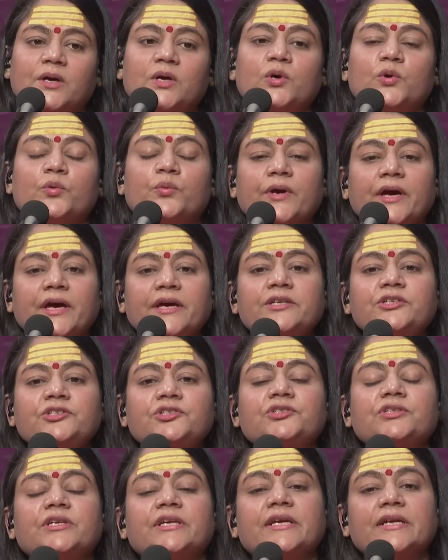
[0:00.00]
where
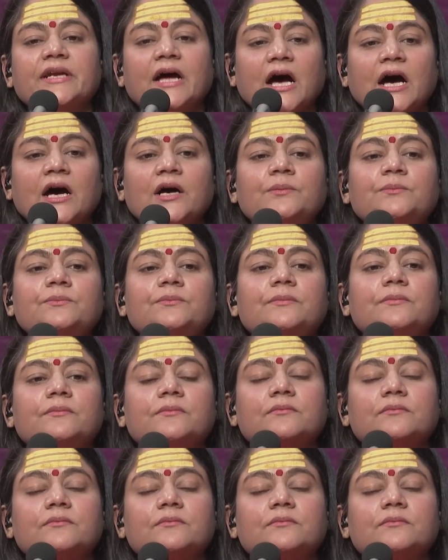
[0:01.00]
Shri Ram